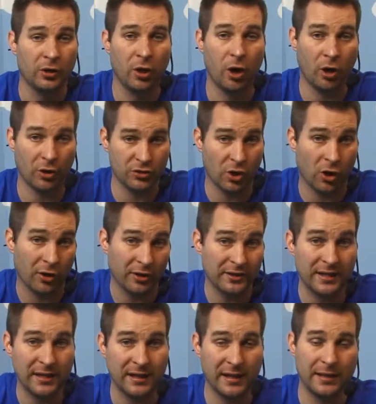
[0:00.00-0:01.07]
Dogs are
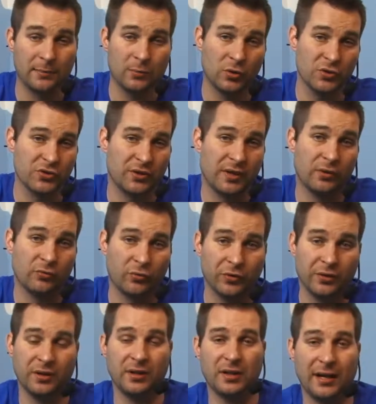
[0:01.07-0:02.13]
den animals, so they
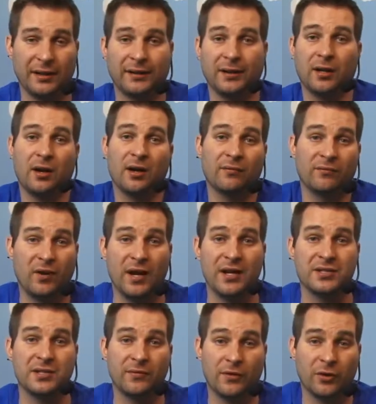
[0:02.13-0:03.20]
really like the
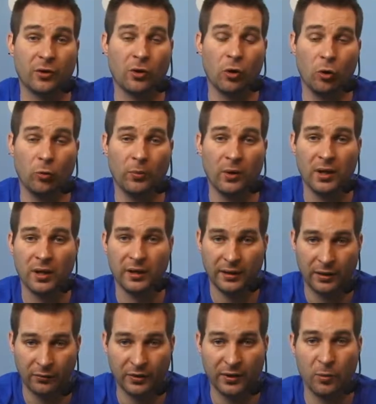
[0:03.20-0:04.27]
confines of their home.
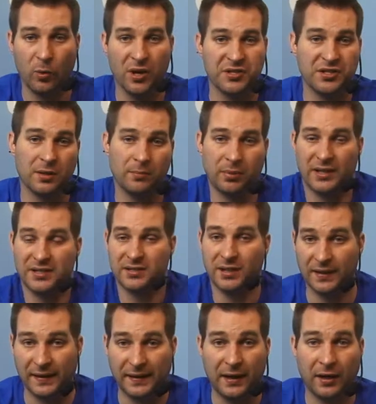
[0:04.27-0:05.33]
They really want some place
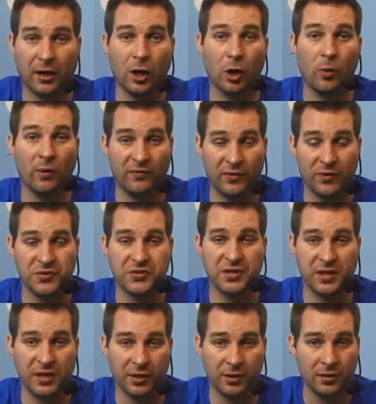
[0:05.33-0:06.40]
that they can go and feel
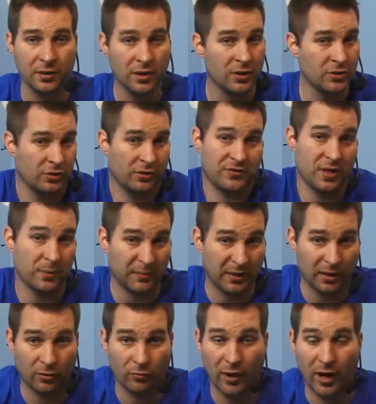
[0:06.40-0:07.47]
secure. So if
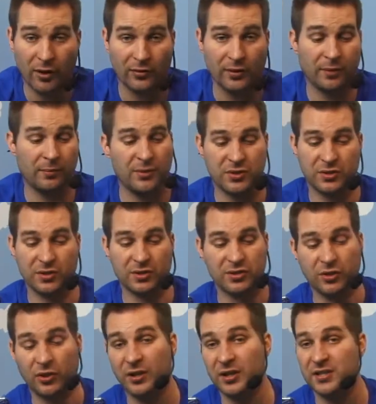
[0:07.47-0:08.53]
something around them is
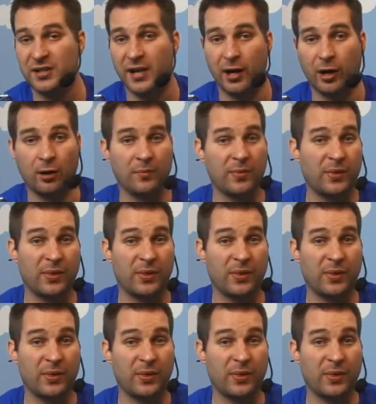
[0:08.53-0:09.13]
starting to scare them,